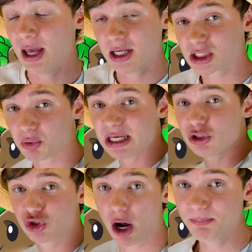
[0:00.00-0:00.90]
So he
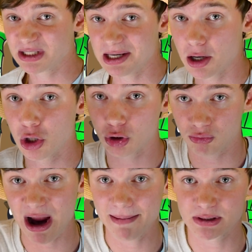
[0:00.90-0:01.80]
jumps in,
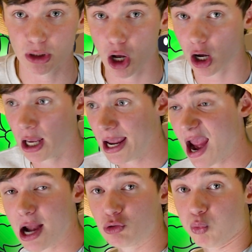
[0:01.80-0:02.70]
grabs Law,
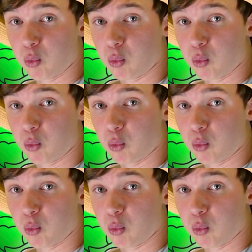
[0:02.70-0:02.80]
and